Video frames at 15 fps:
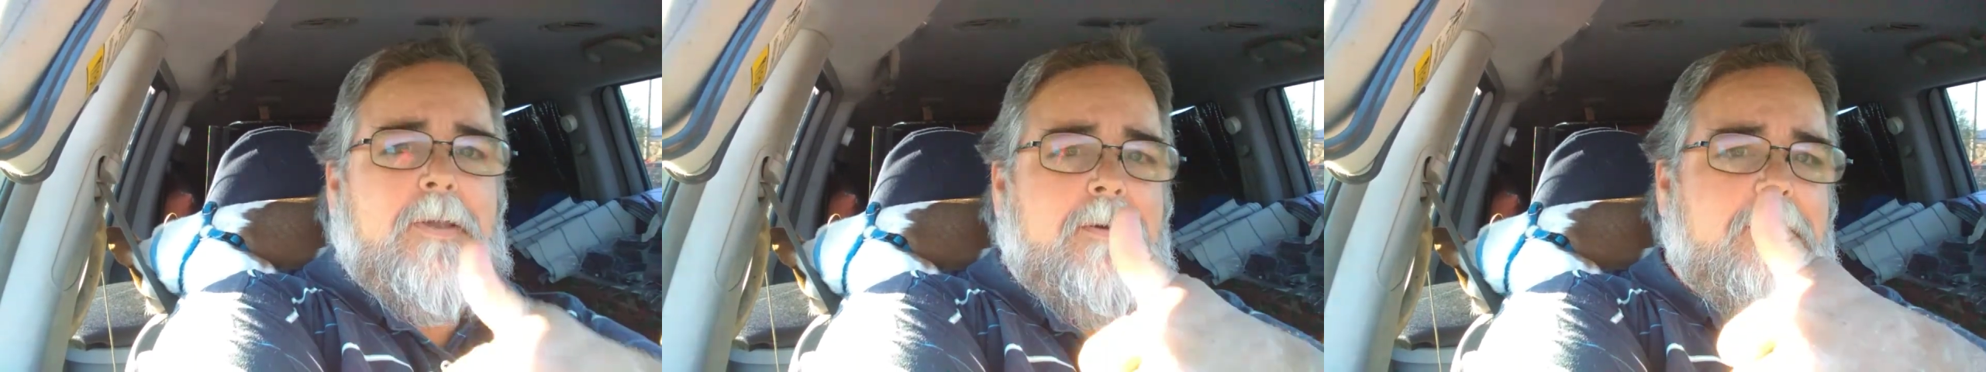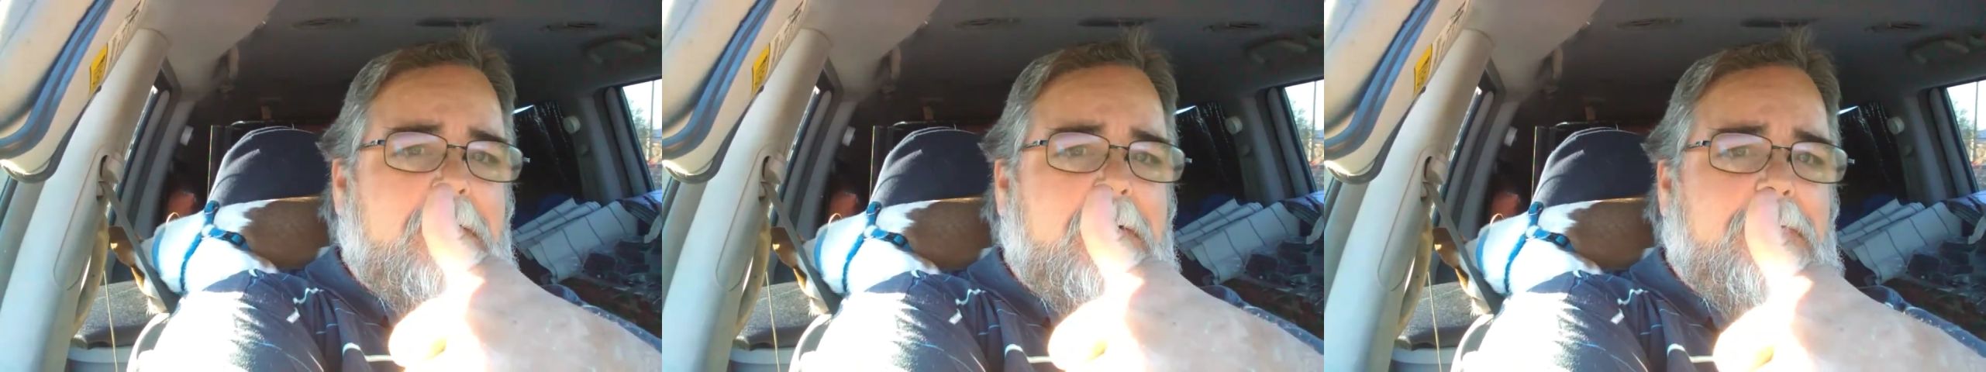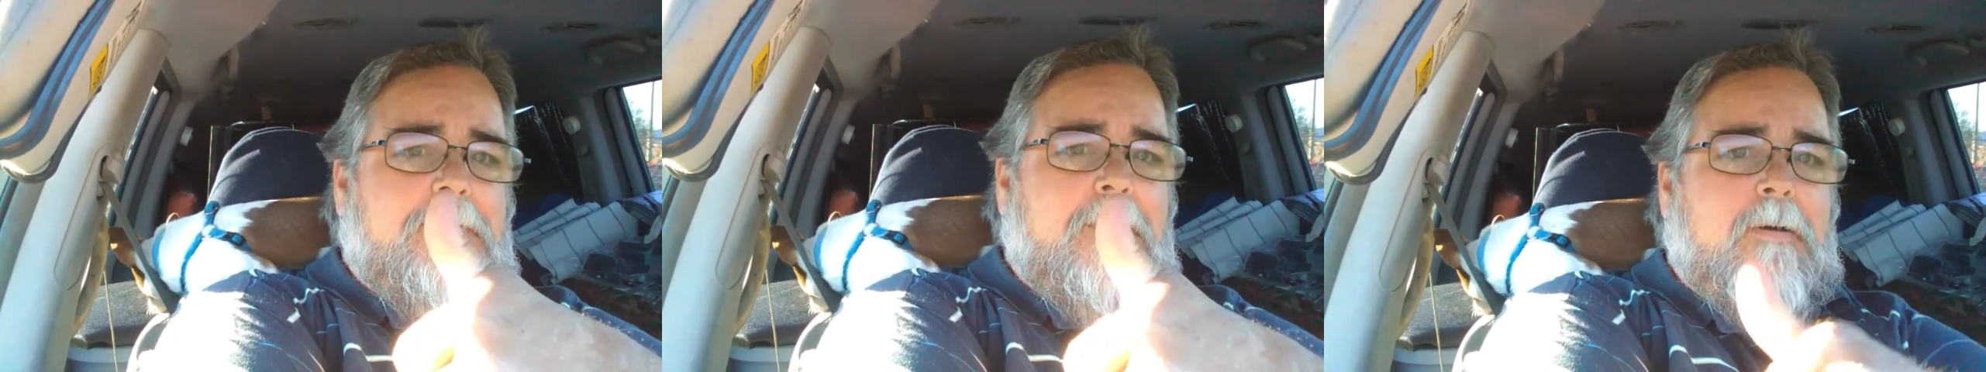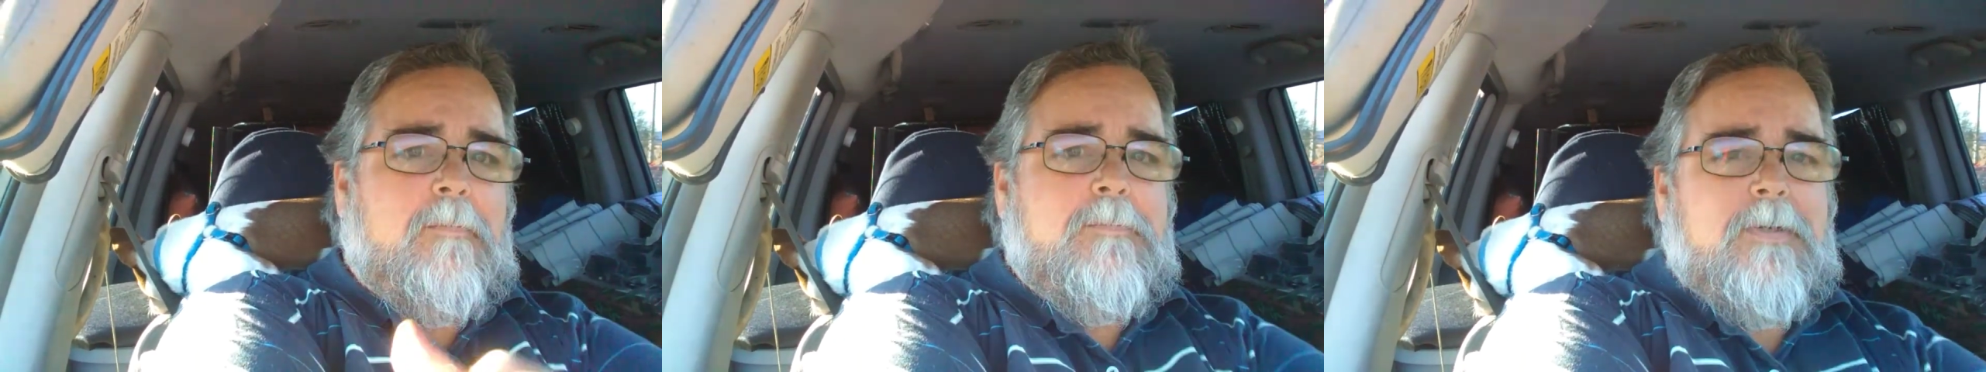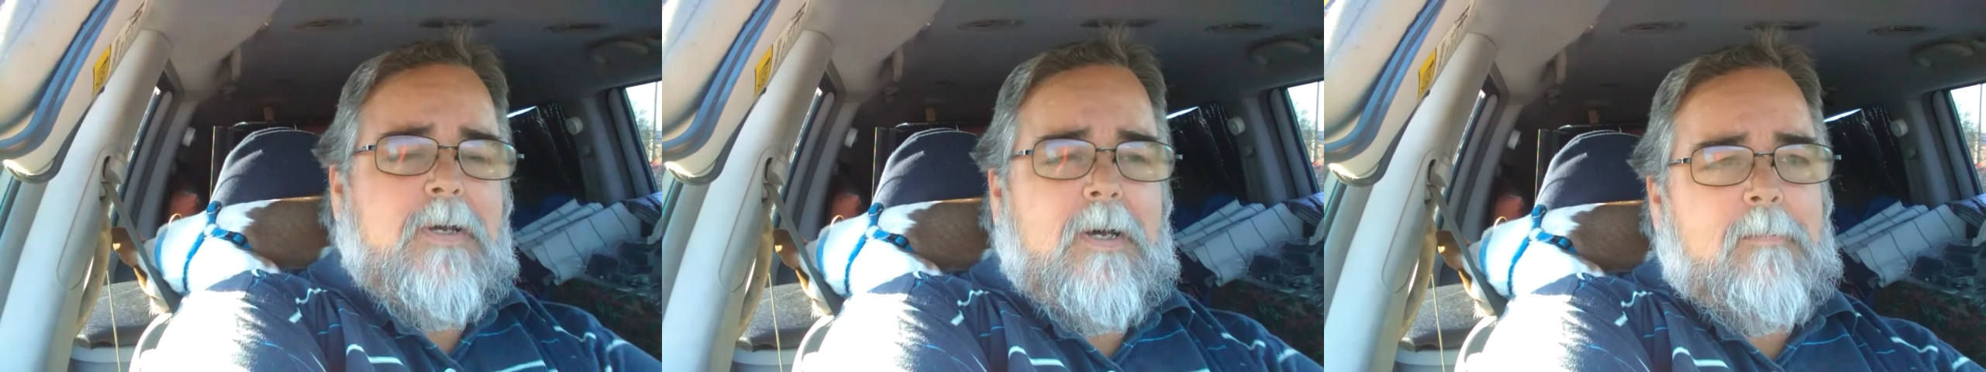give it a
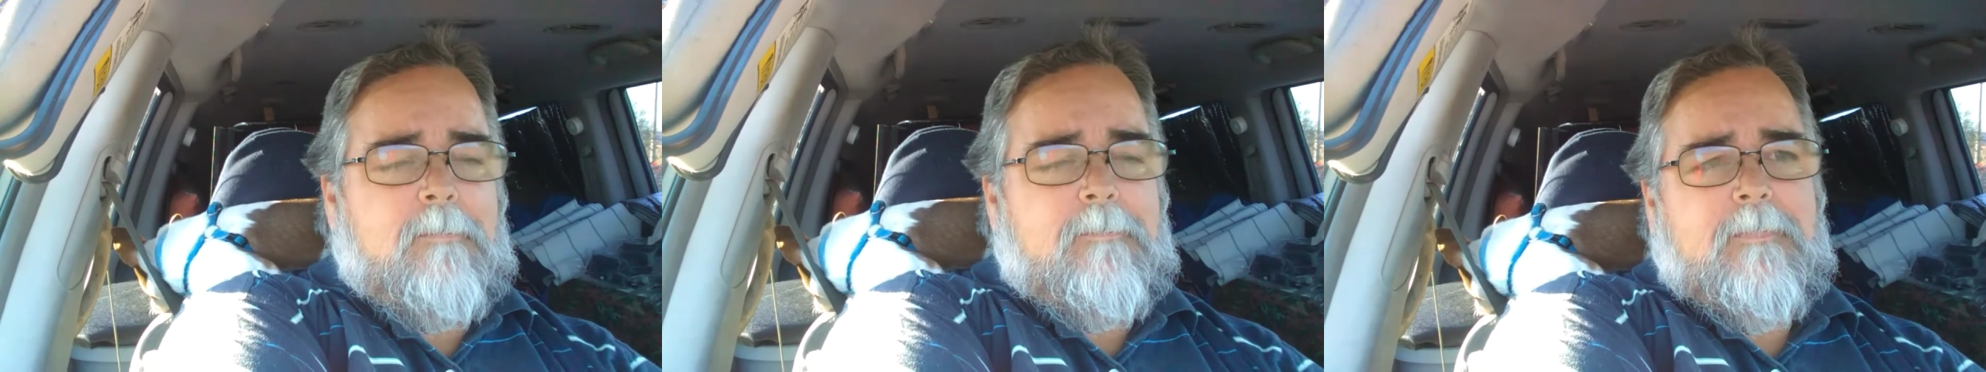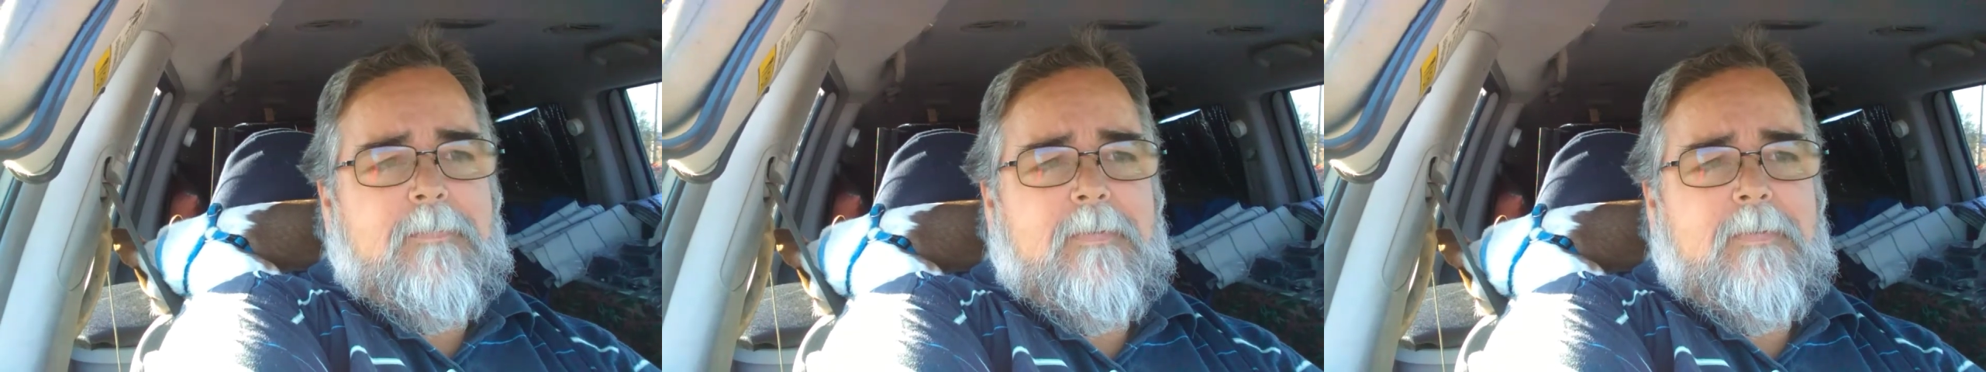thumbs up.